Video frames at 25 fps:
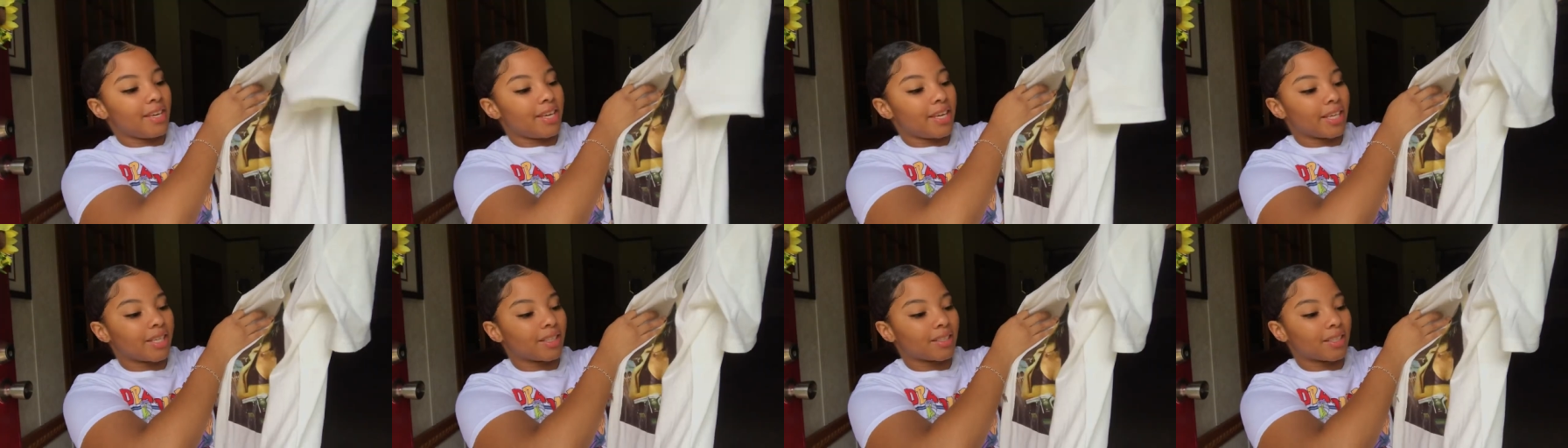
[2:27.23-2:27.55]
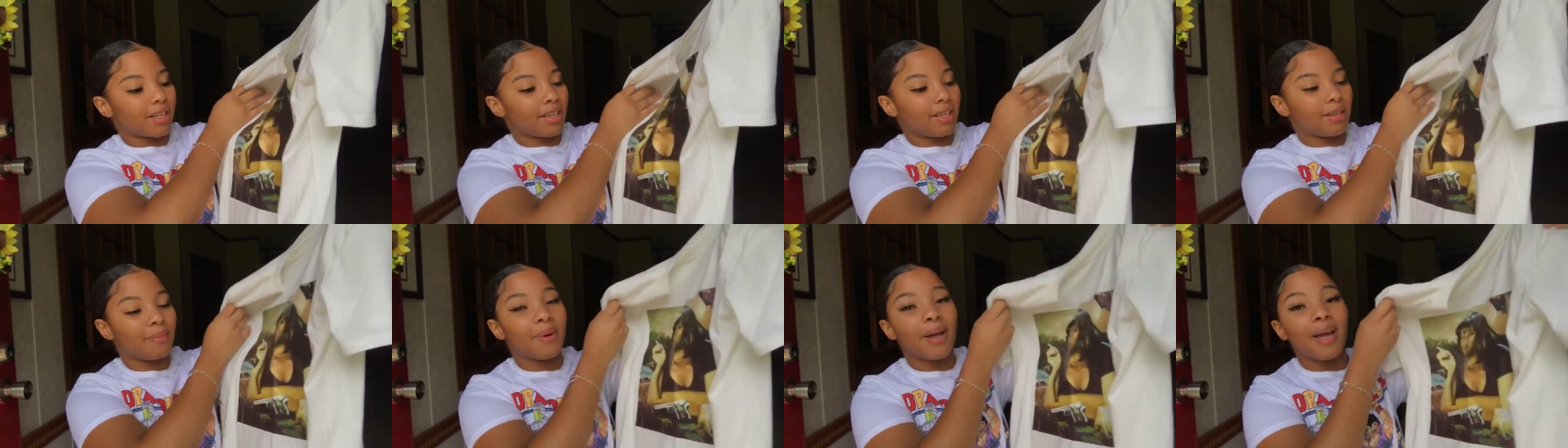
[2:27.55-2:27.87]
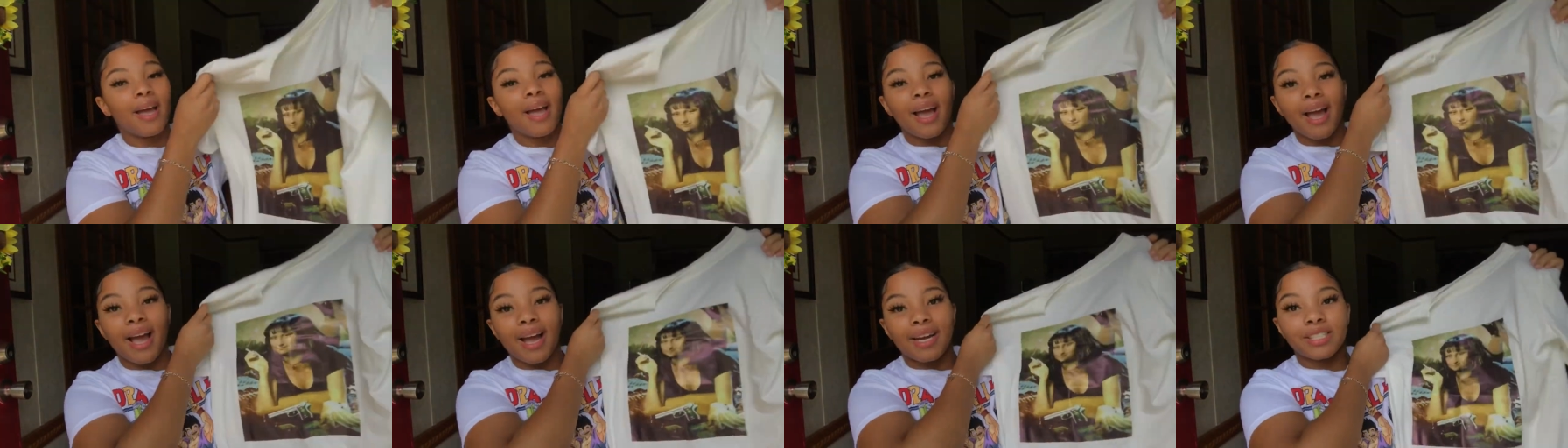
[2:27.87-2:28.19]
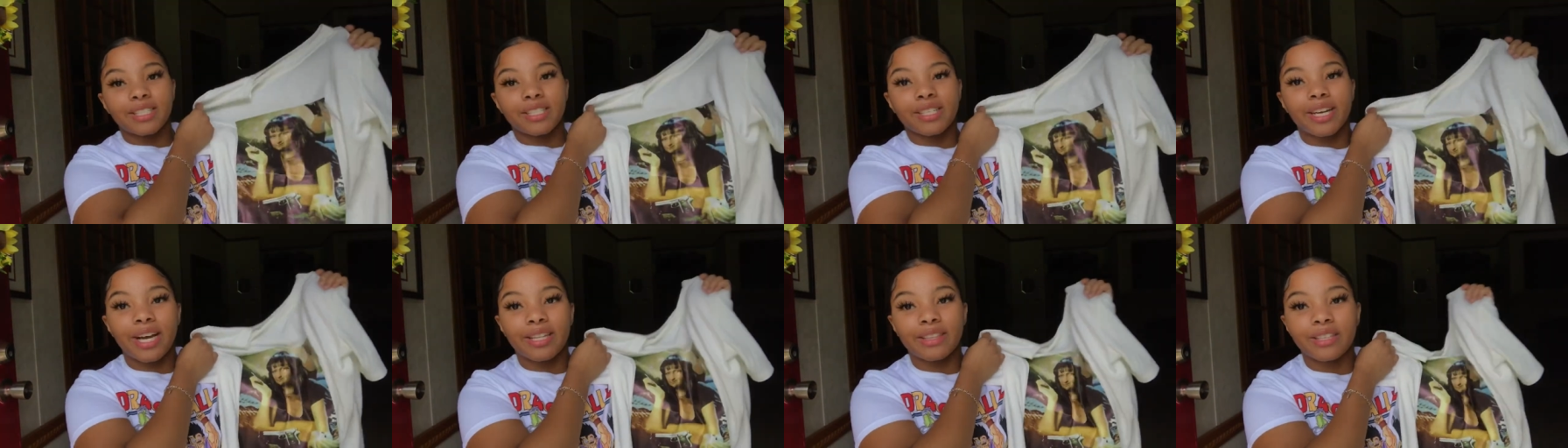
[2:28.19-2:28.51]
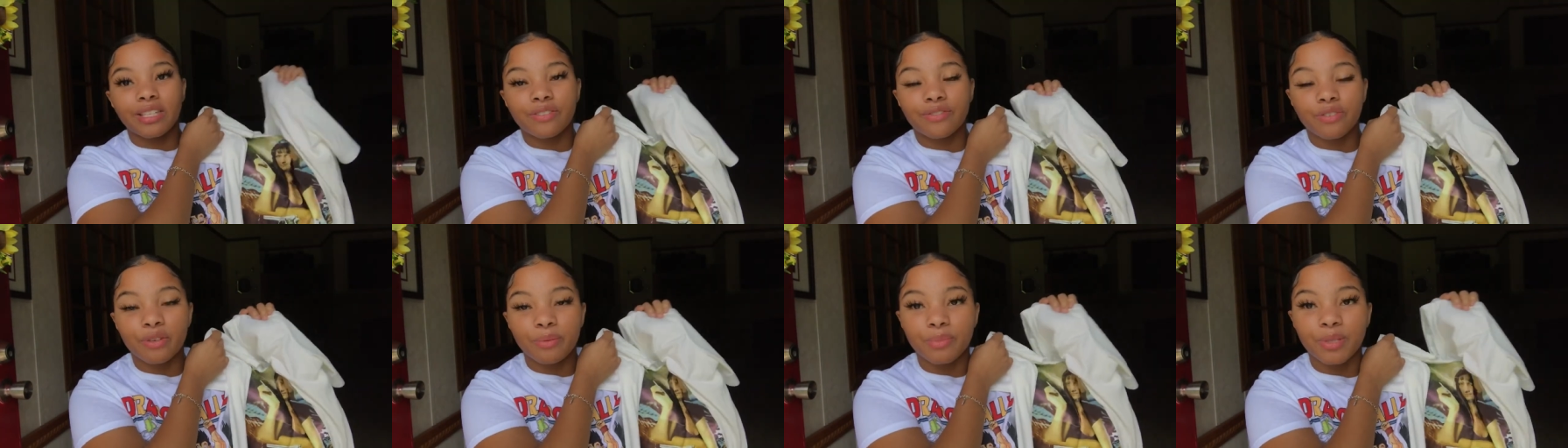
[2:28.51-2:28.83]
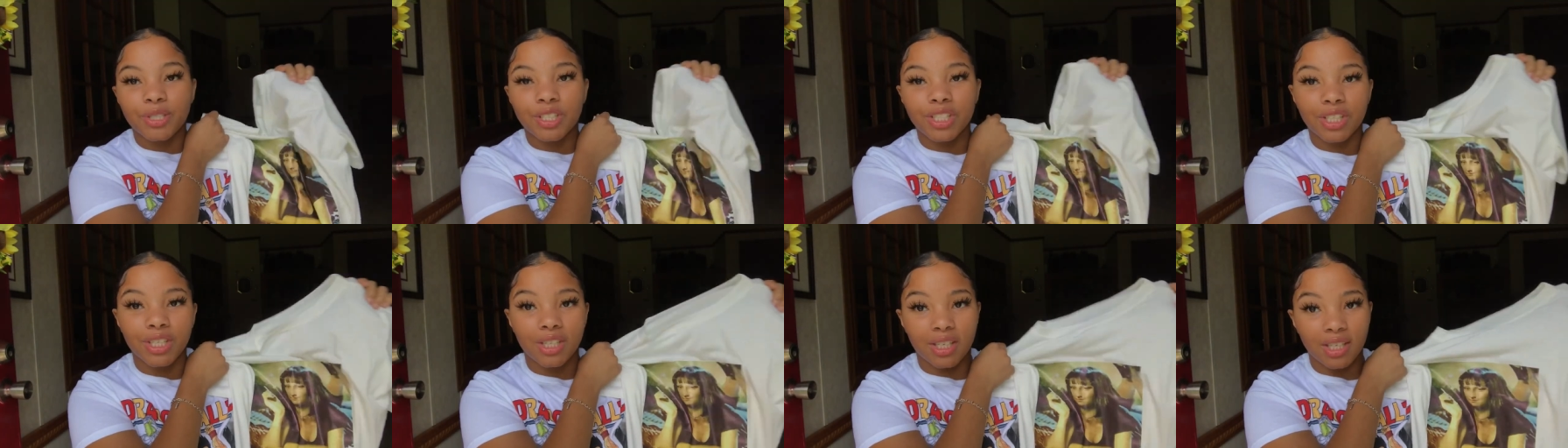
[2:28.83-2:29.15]
kicked up. I actually got this from
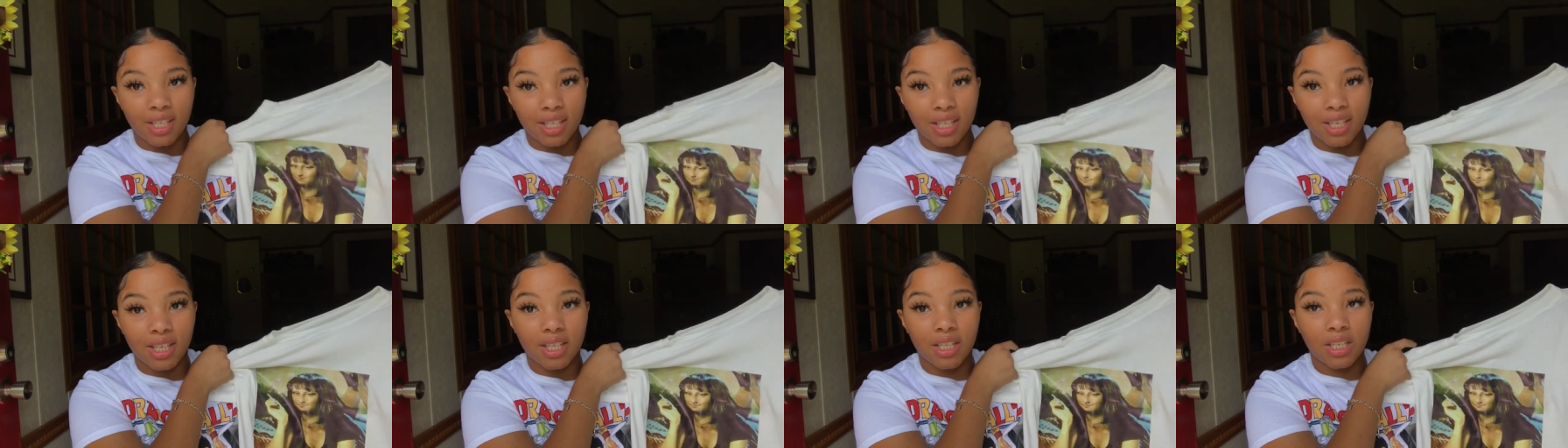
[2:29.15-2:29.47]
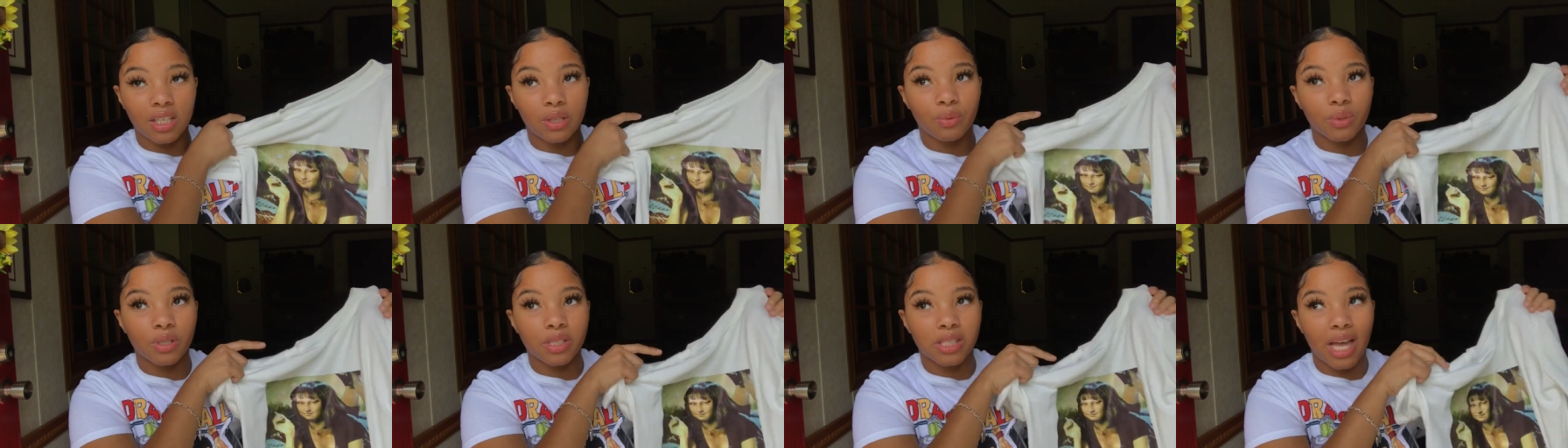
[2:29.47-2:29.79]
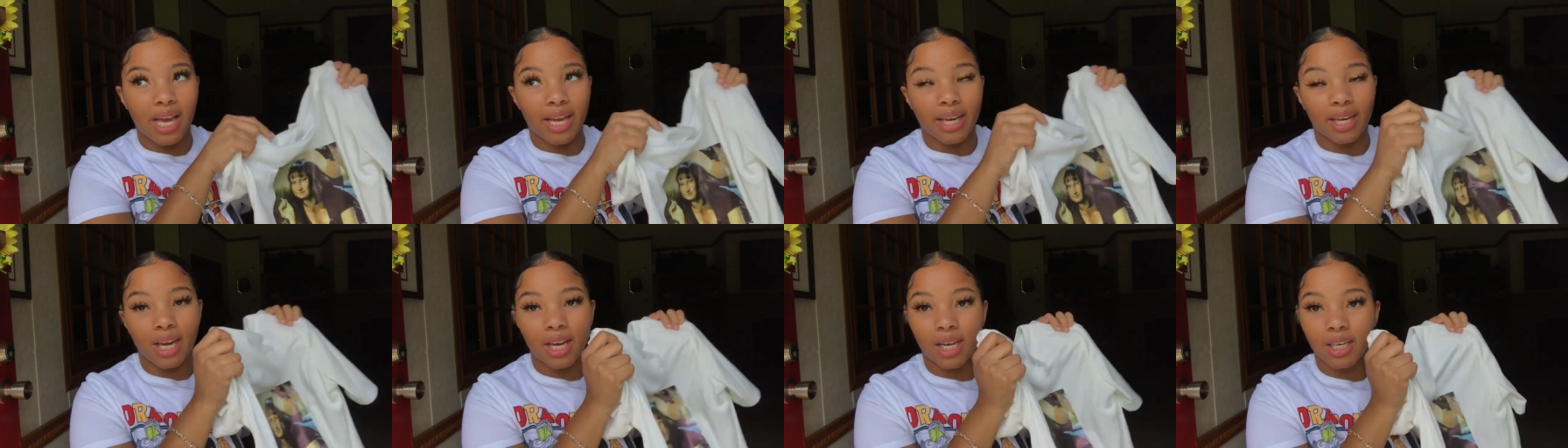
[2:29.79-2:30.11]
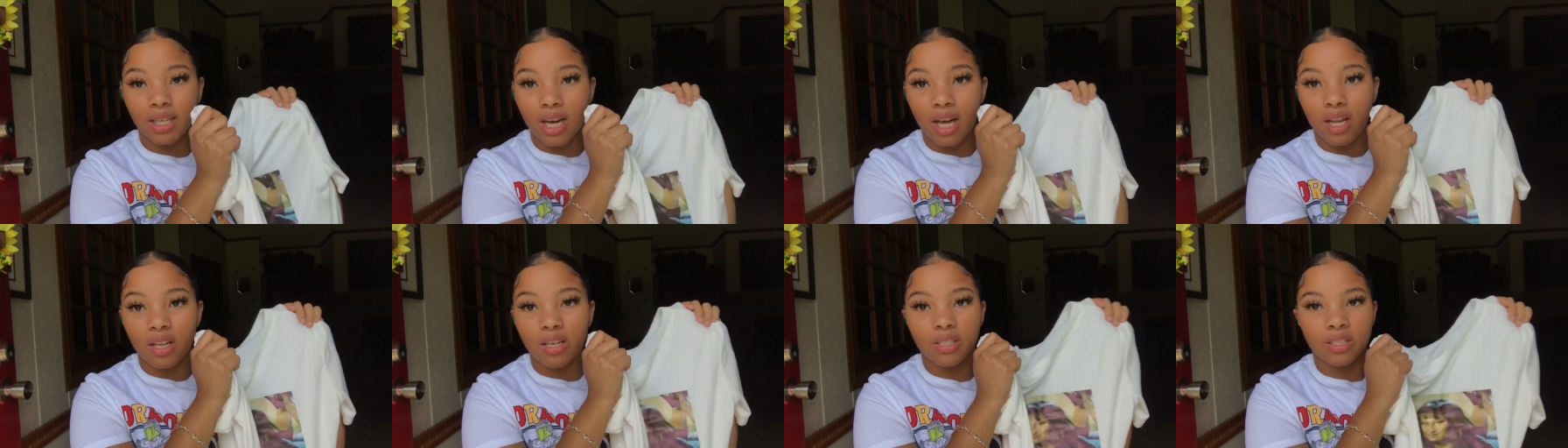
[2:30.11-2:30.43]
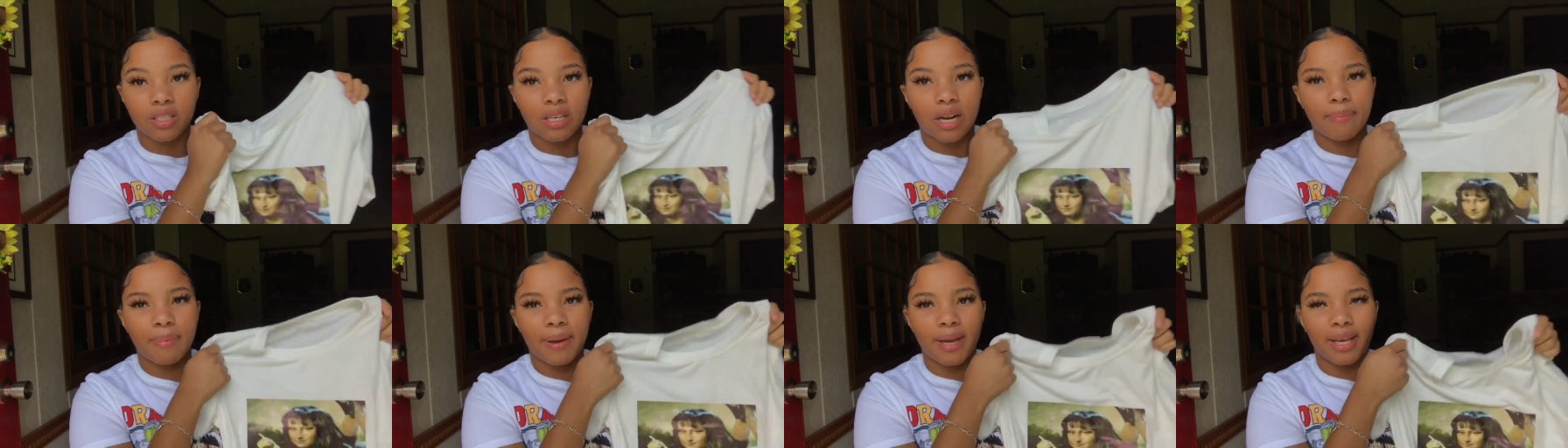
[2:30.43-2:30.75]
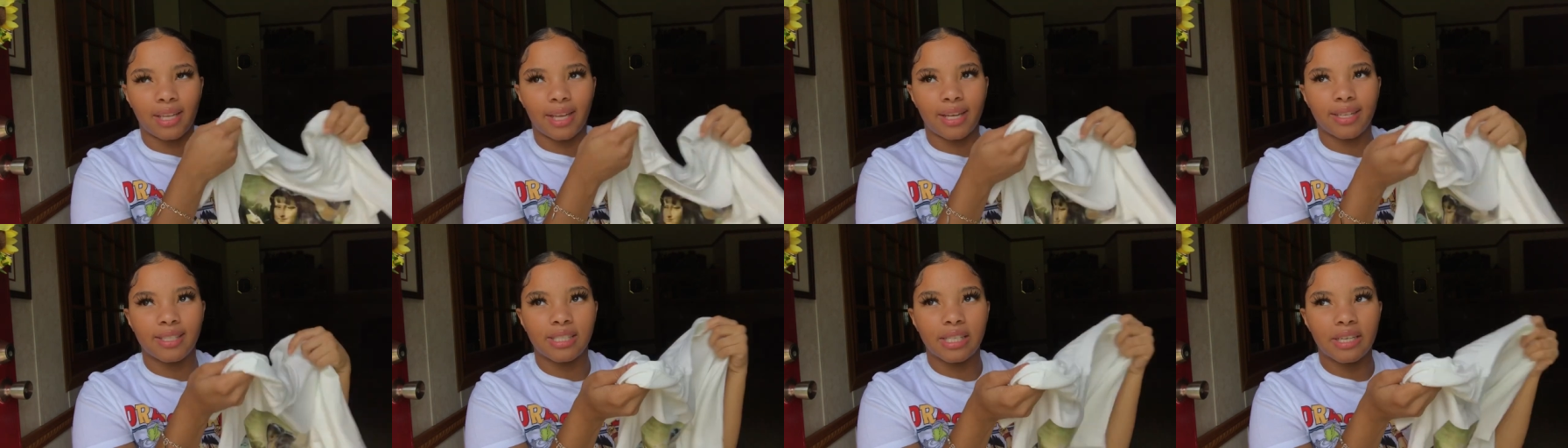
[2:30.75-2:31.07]
Shein. It was like $9 and I
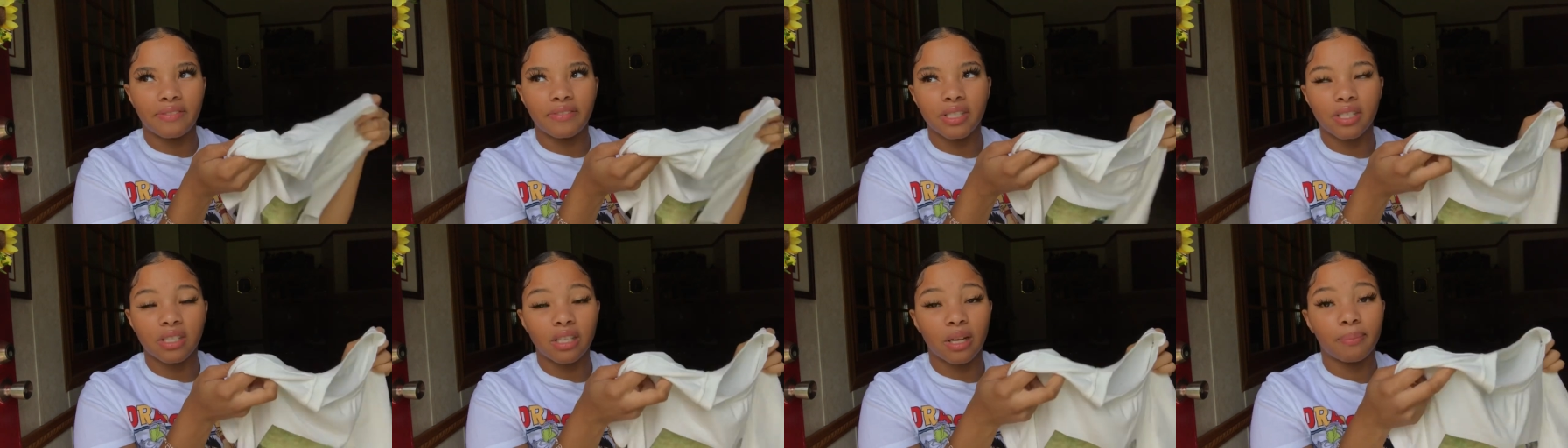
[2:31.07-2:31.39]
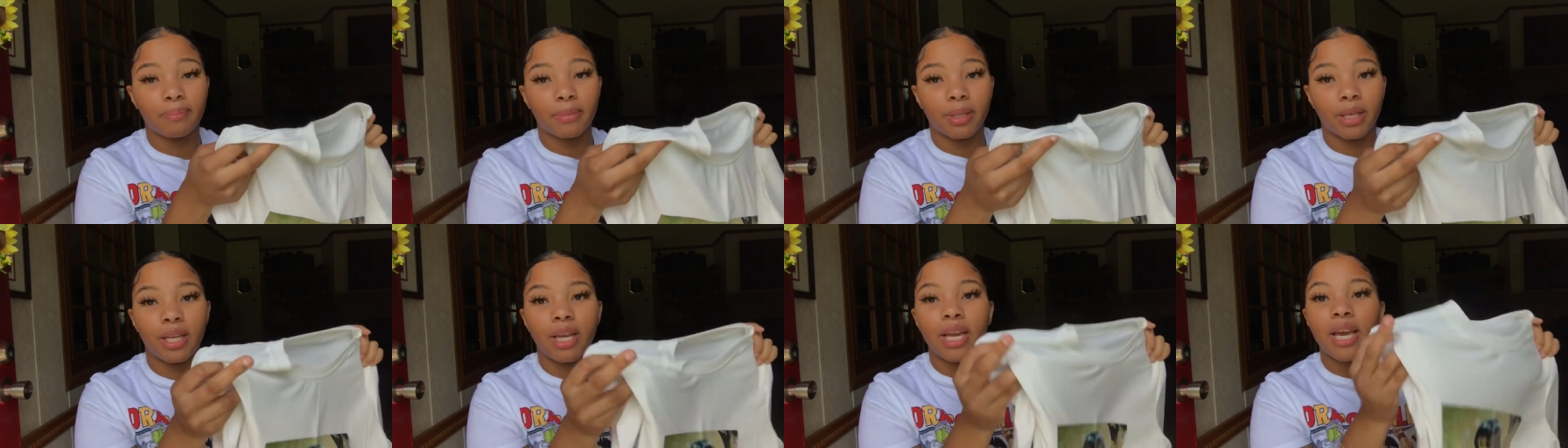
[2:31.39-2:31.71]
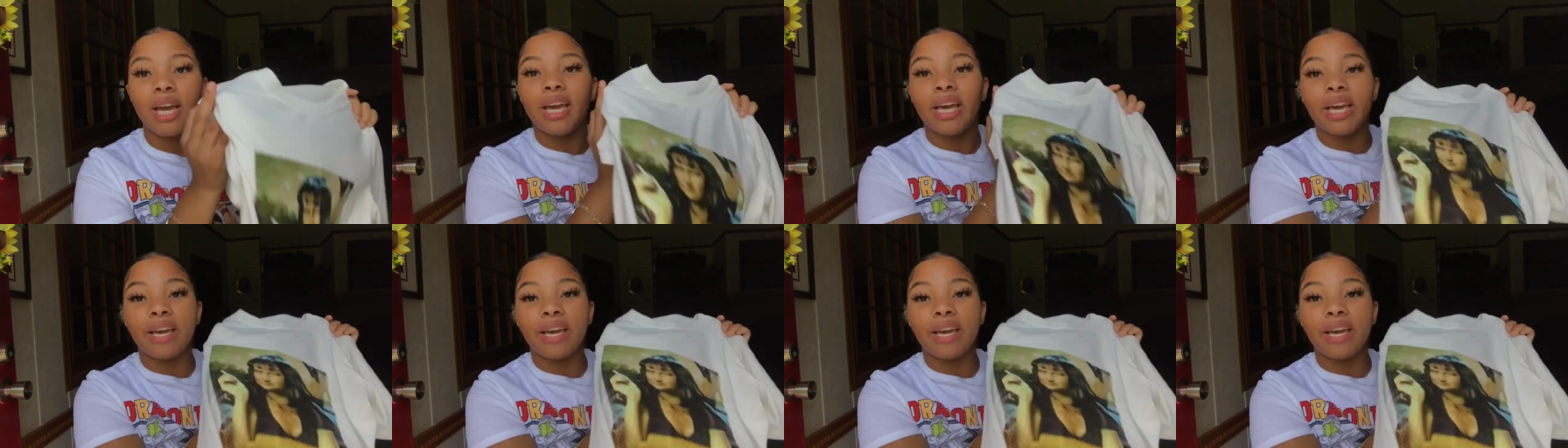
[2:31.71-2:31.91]
paid like 7 something.